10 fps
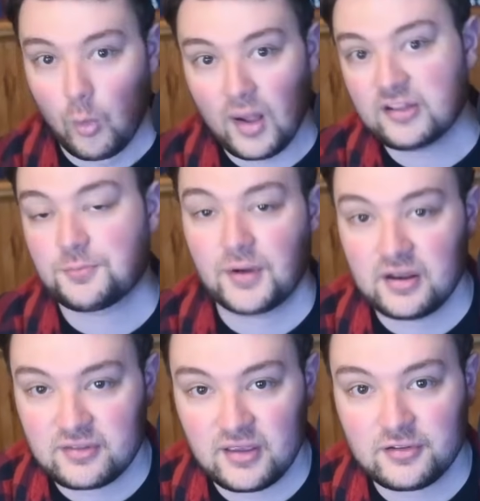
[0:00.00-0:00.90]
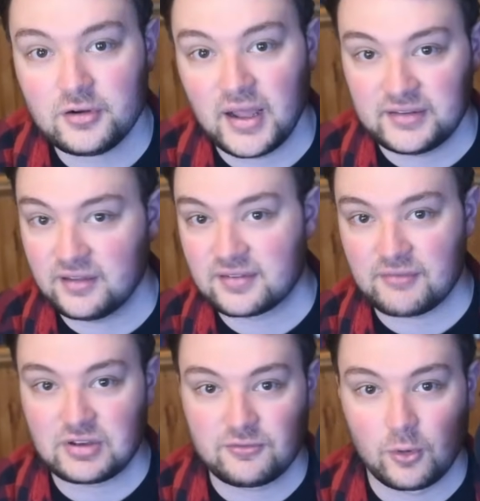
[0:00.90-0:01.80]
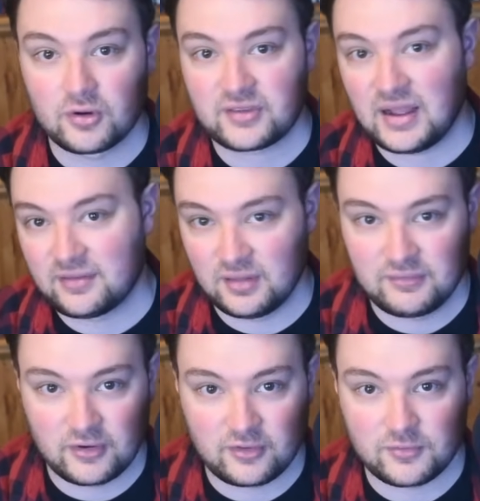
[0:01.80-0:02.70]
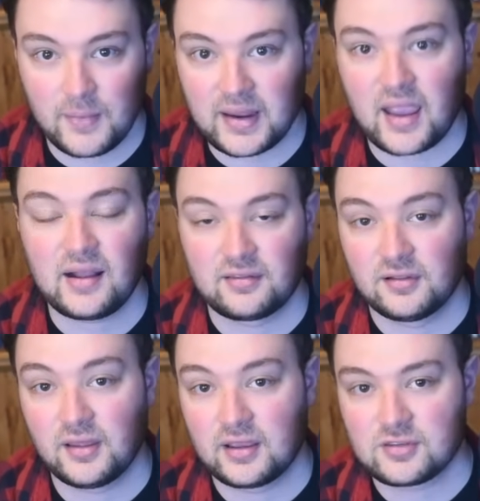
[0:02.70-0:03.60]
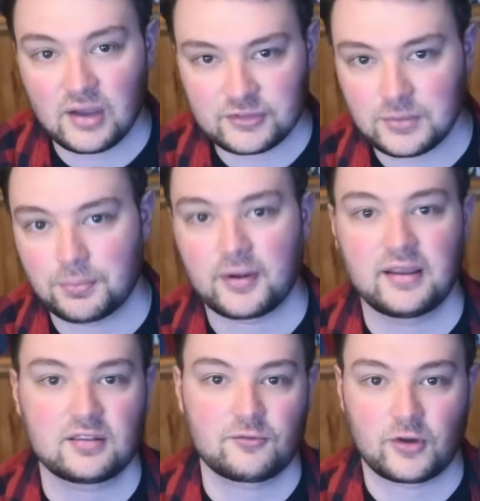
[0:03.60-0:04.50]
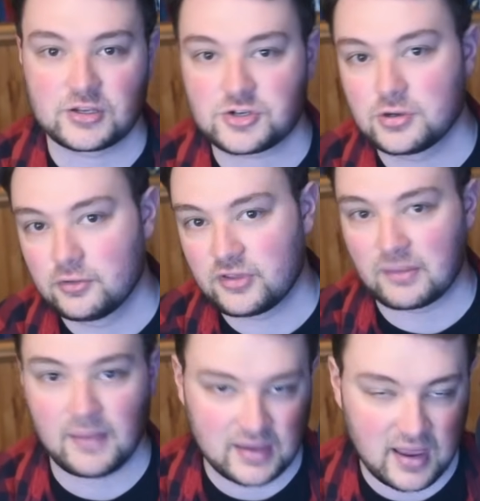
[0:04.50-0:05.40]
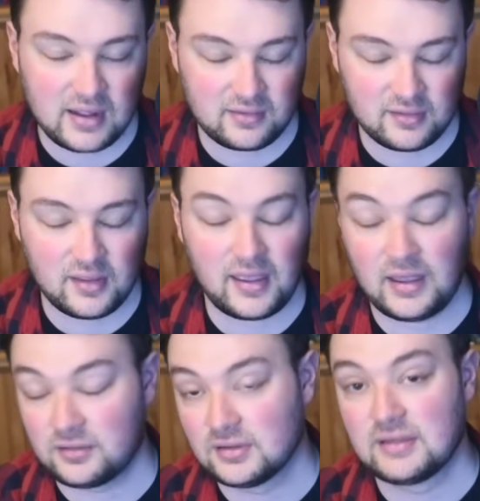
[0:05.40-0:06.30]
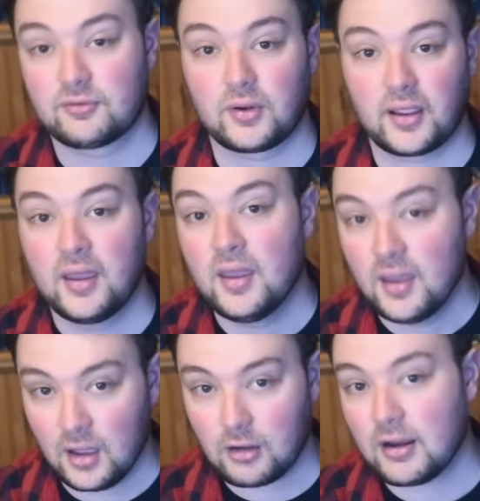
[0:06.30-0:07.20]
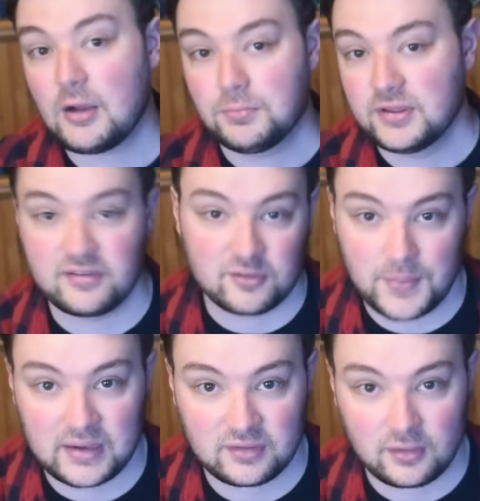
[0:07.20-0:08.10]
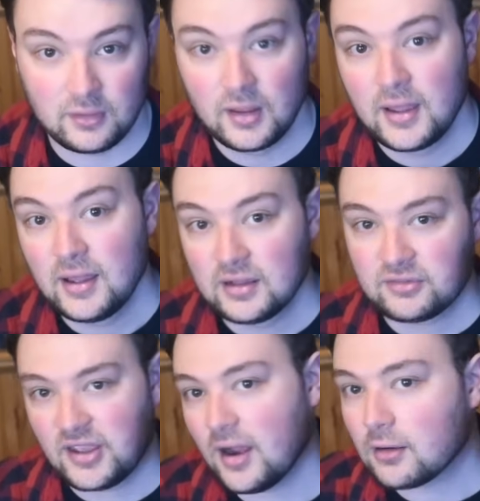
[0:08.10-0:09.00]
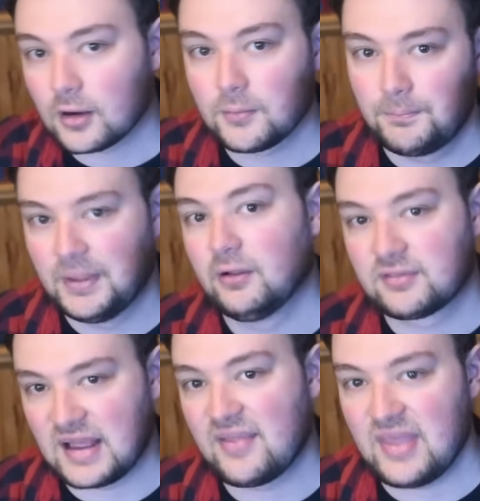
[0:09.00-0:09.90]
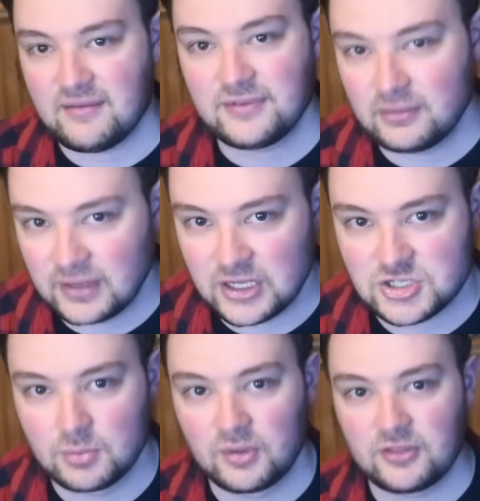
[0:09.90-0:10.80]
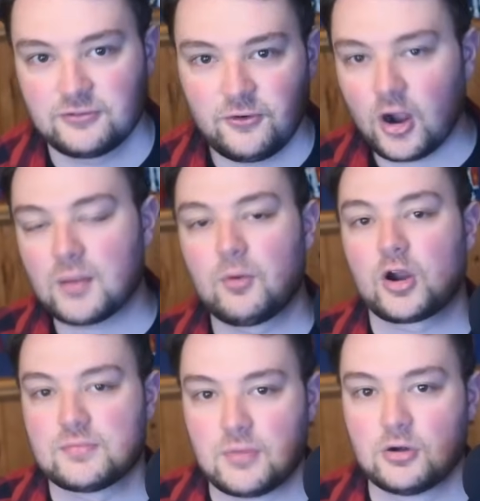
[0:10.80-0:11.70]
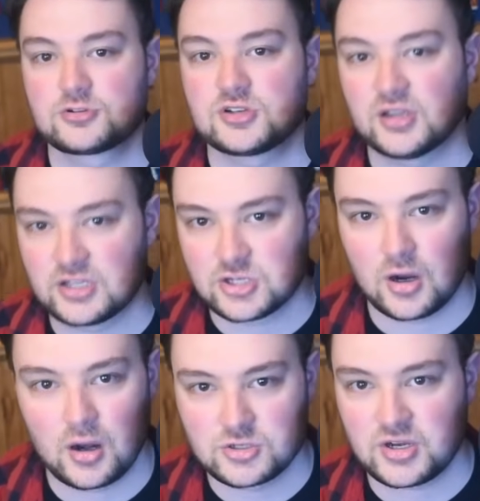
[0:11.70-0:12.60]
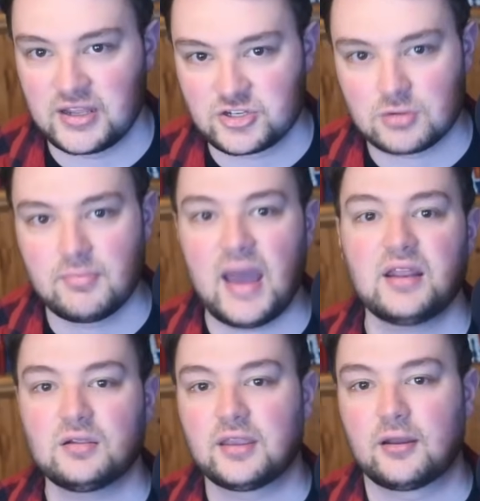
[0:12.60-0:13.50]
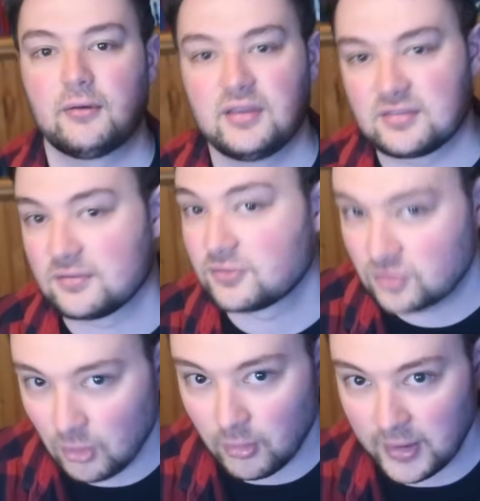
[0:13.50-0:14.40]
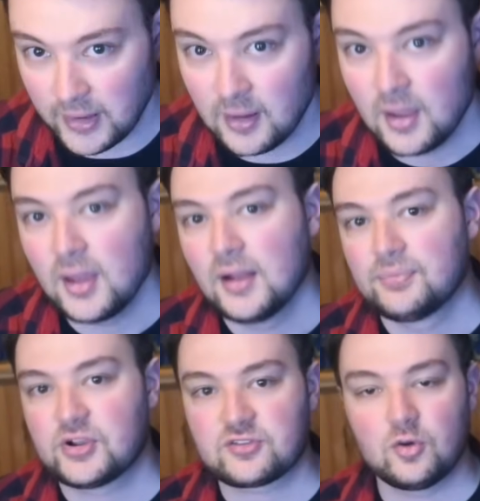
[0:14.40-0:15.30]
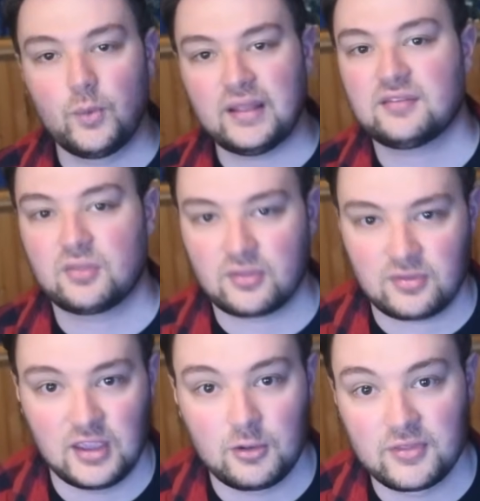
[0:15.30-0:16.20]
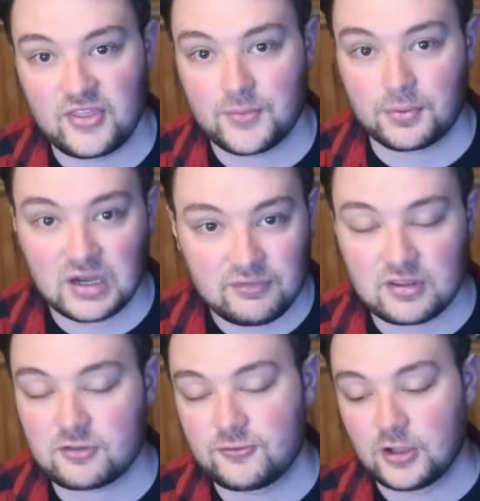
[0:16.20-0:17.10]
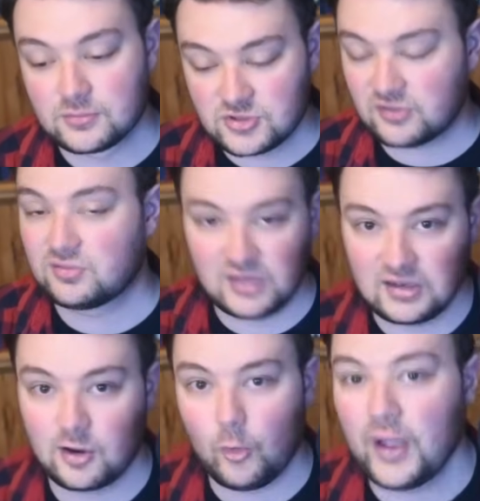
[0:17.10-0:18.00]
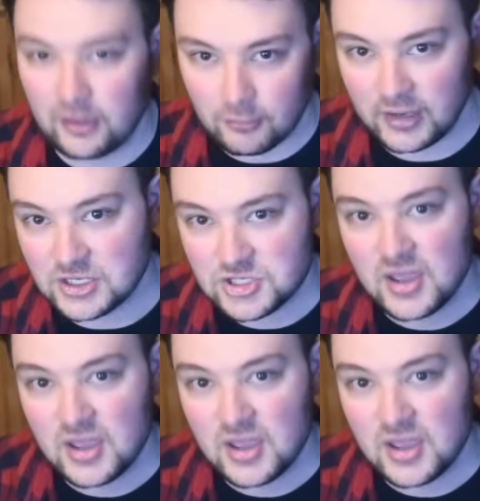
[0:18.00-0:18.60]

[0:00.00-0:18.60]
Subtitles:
While its predecessor, 1974's Godzilla vs. Mechagodzilla, is often praised for introducing Mechagodzilla and delivering a crowd-pleasing spectacle, Terror builds on that foundation with a far more emotionally charged and dramatically cohesive story. There's a weight to this sequel that the previous film just didn't quite reach.